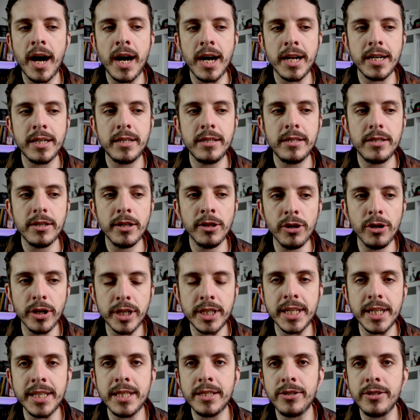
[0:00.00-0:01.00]
and
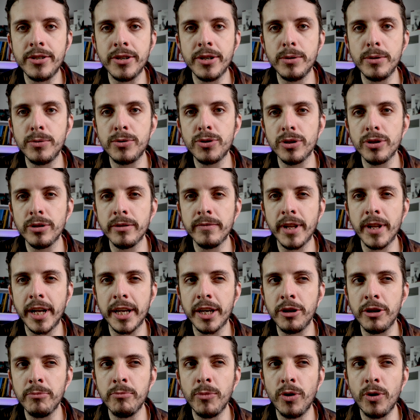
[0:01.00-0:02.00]
looked into sort of
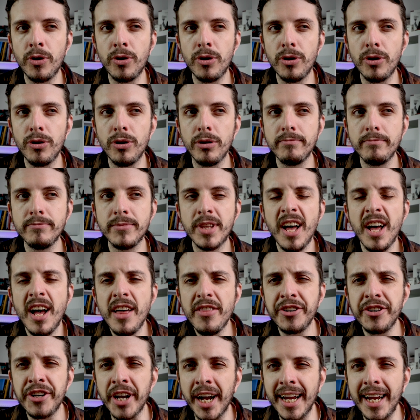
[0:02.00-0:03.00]
like
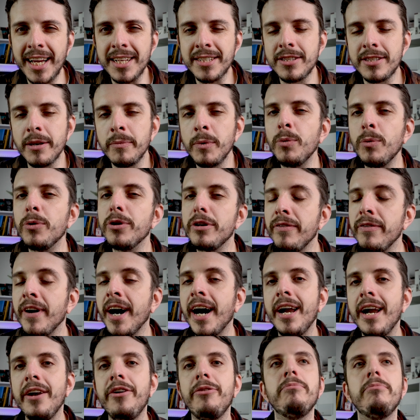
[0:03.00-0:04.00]
the diets that we would have
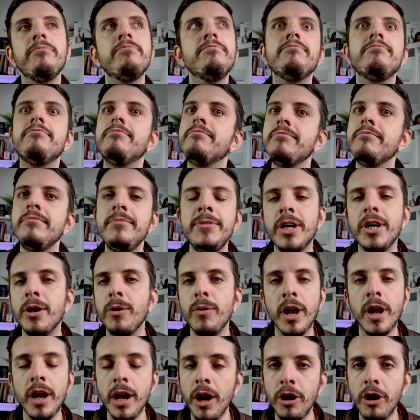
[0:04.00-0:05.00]
had,
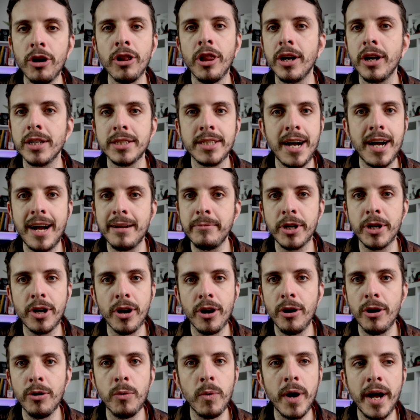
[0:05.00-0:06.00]
a long, long time
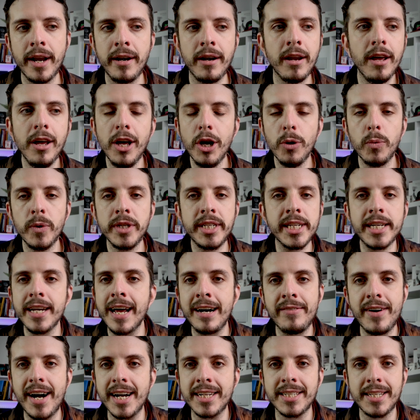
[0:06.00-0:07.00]
ago when we
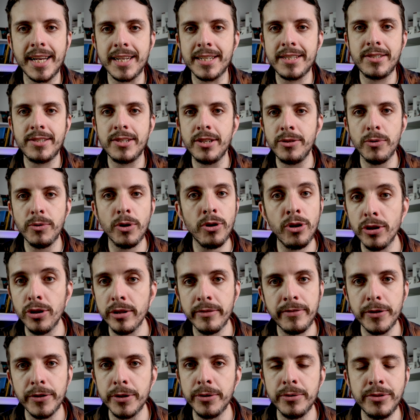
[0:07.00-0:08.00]
didn't have access to
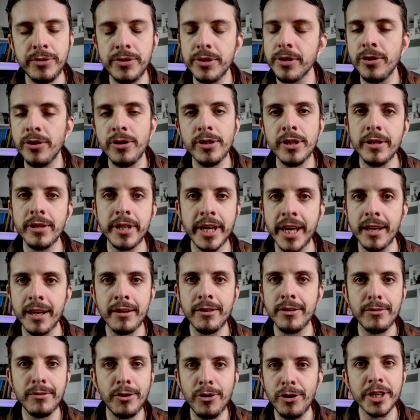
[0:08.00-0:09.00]
all the foods
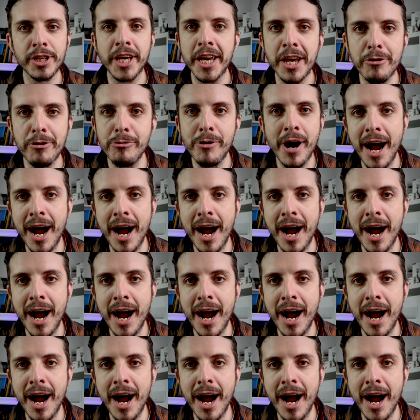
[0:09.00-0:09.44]
all year